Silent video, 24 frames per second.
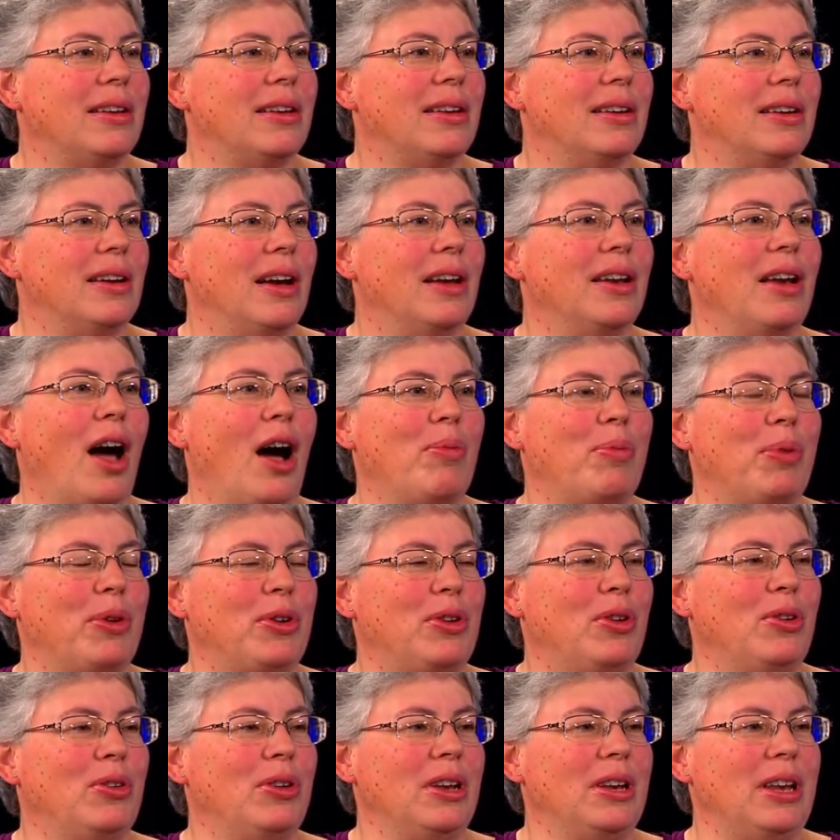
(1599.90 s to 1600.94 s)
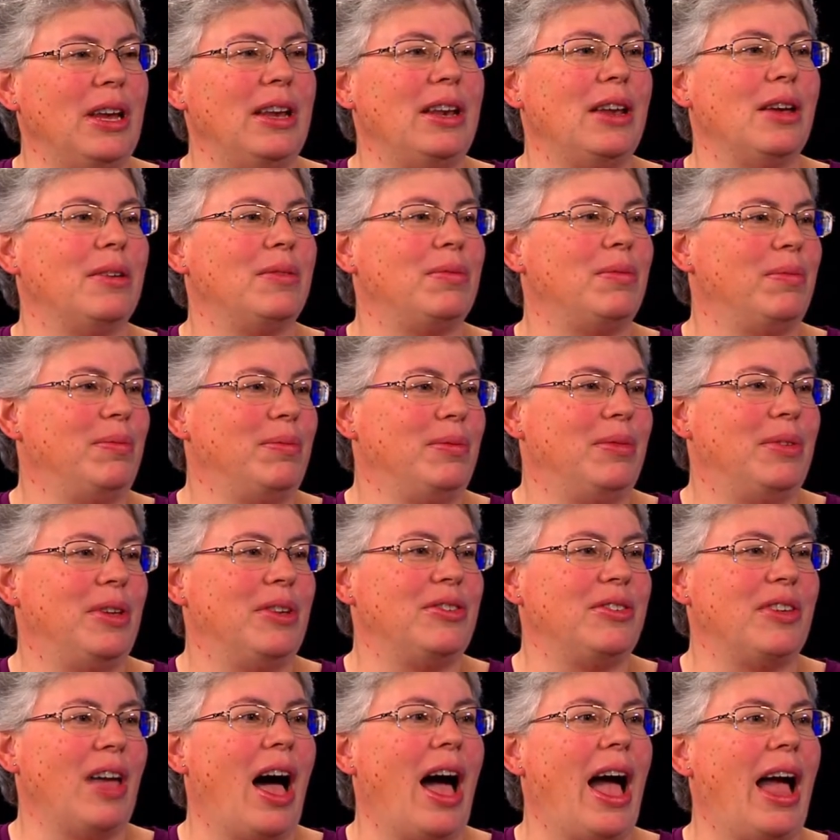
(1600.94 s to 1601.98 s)
an opportunity to
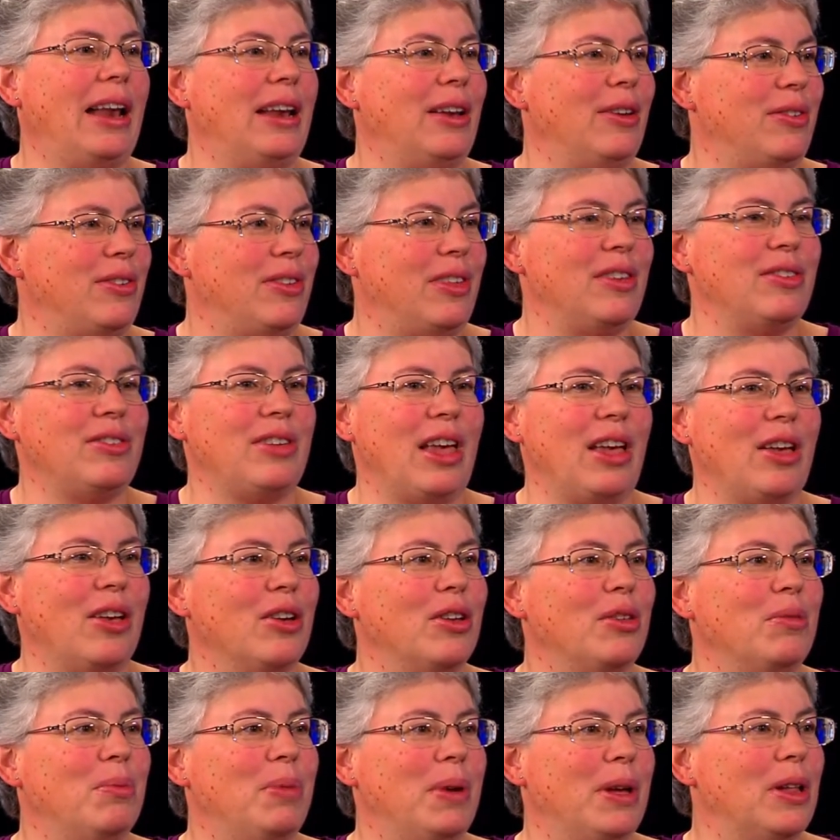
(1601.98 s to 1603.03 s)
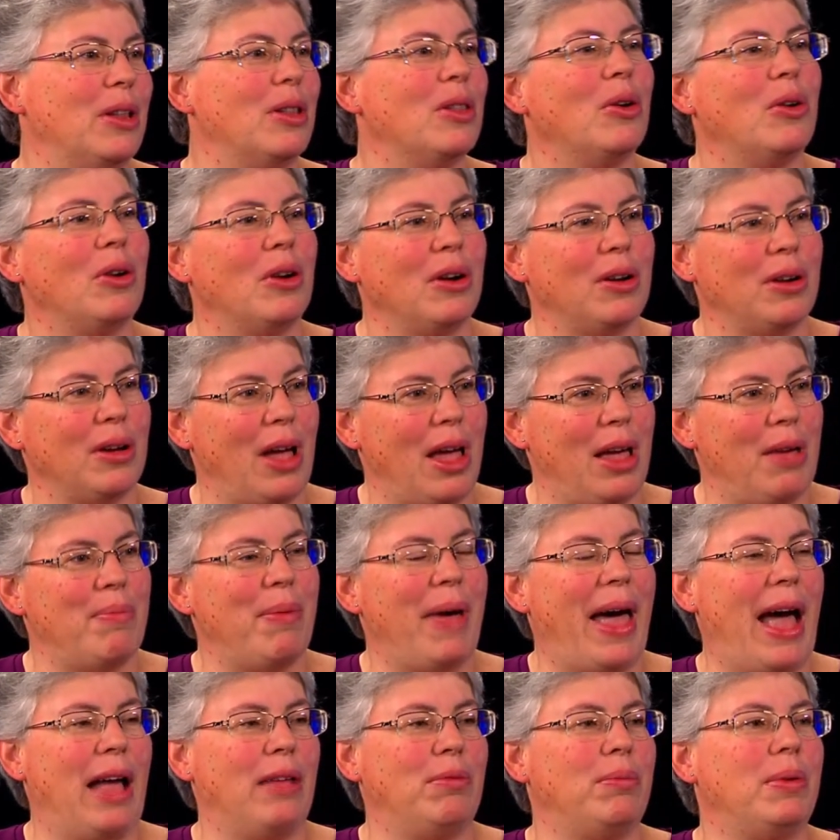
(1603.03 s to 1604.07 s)
decide, is this a good bill or a
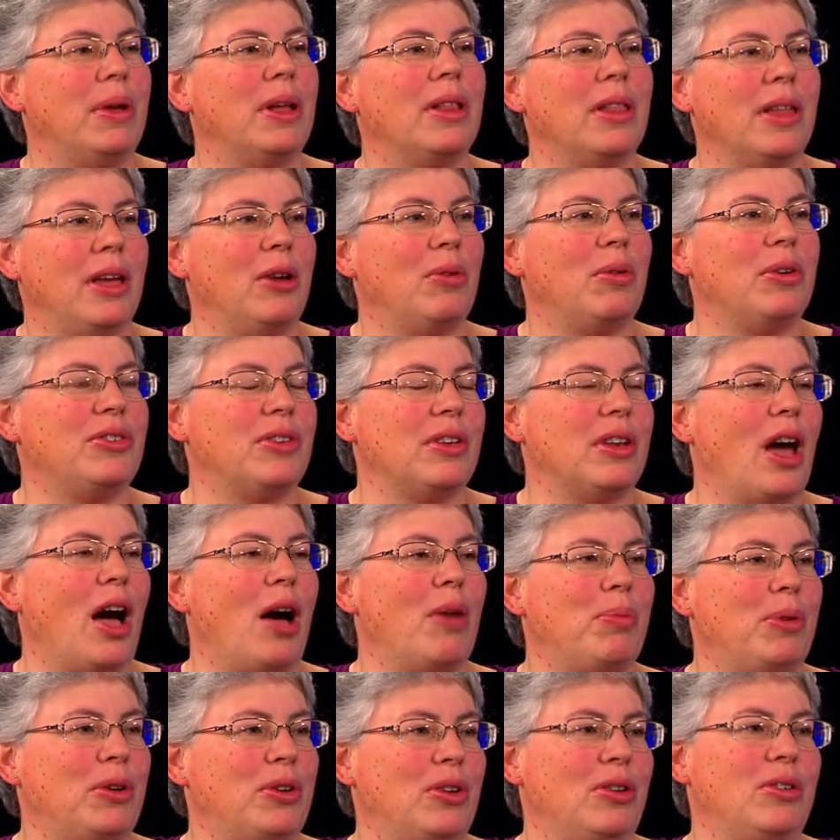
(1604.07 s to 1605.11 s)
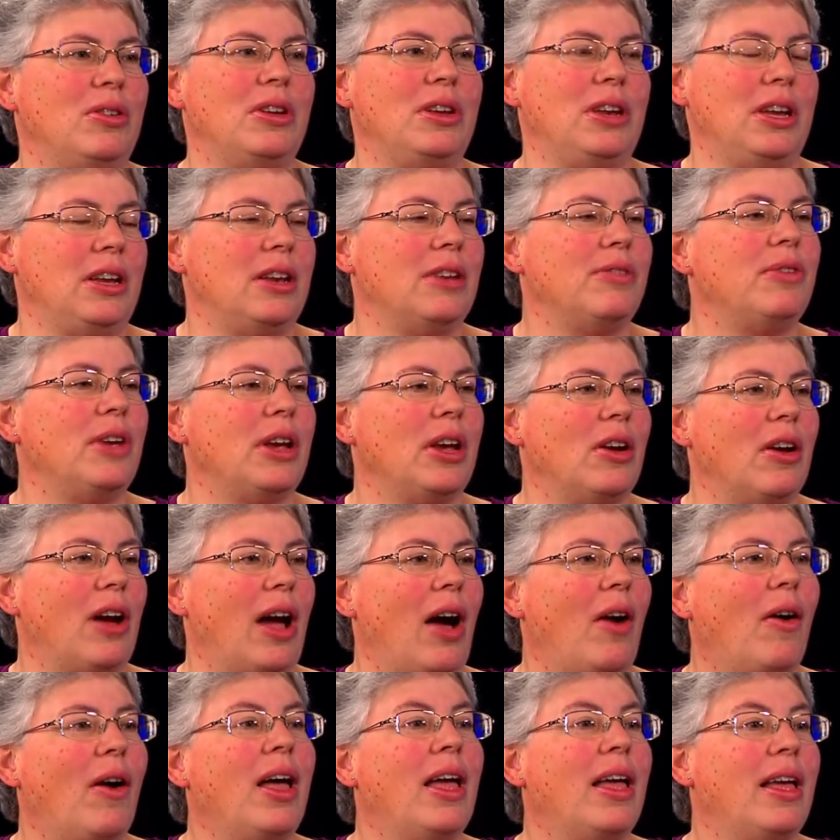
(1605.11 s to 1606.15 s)
bad bill? It was an opportunity to figure
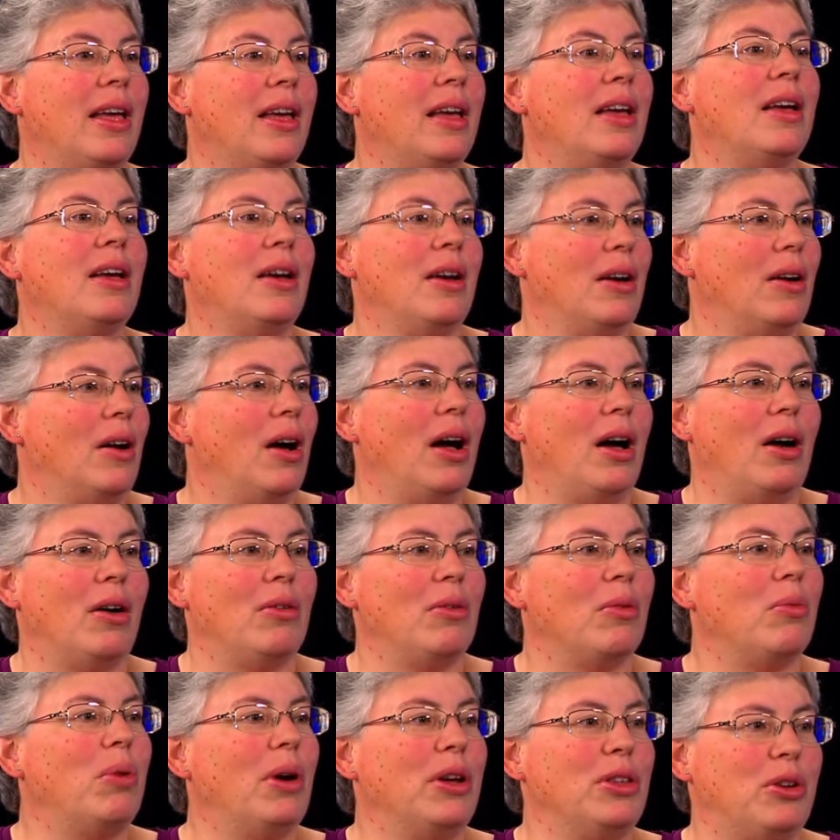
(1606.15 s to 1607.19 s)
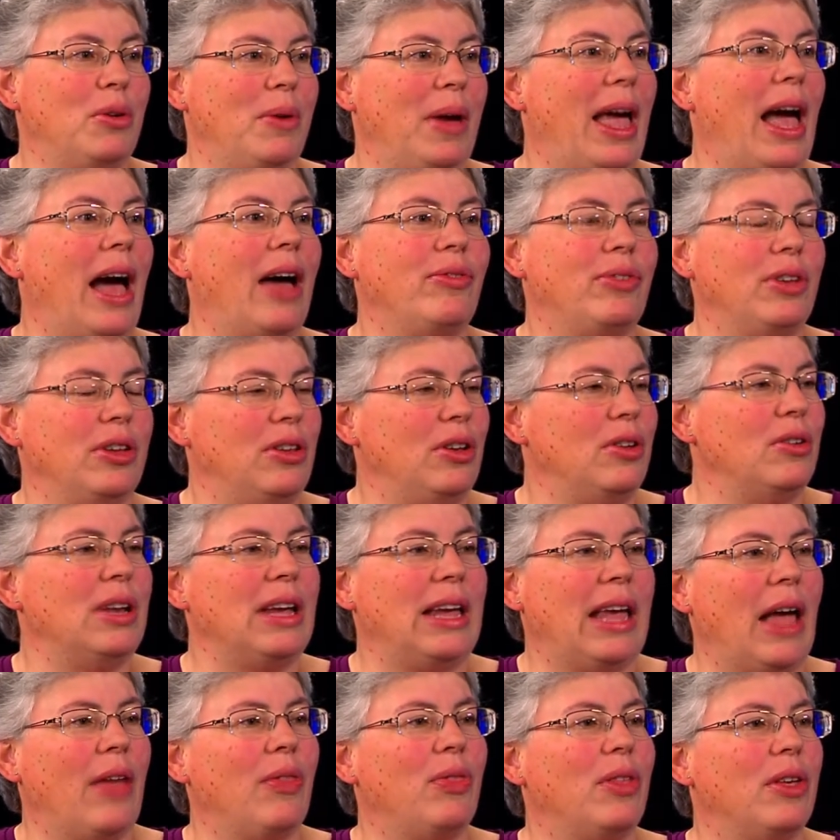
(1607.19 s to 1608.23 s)
out, Uh, what do we have to do to
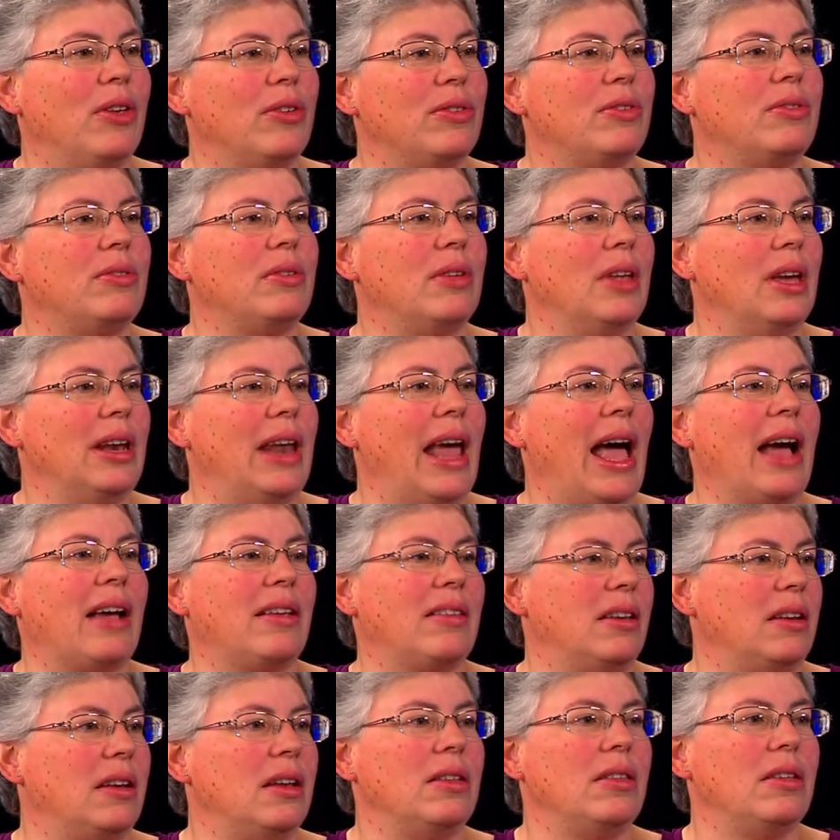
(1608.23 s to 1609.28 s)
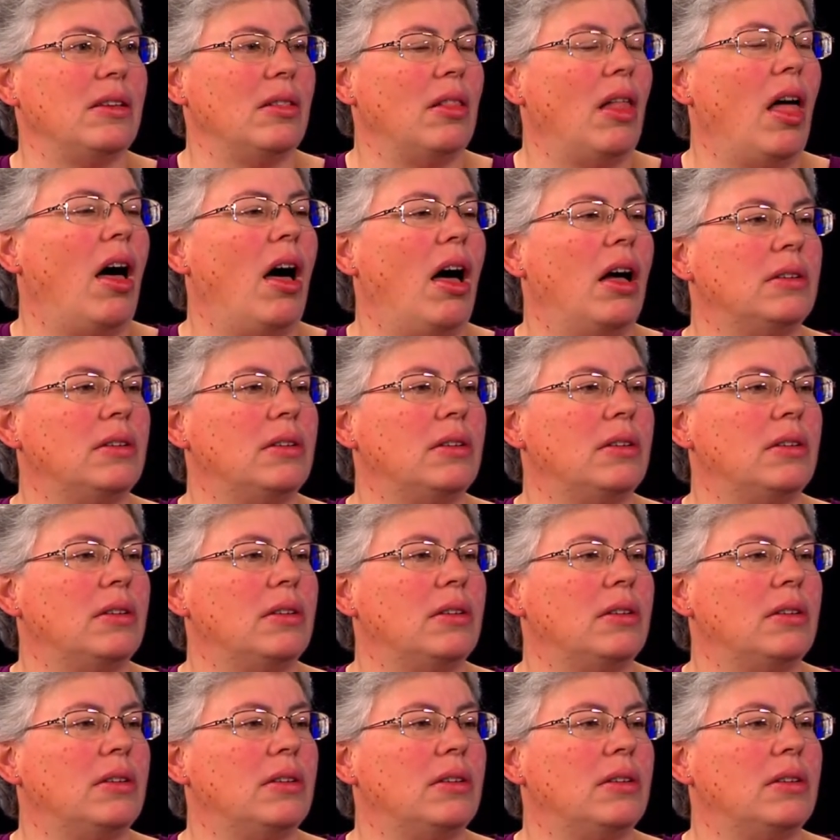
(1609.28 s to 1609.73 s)
get this enacted into law?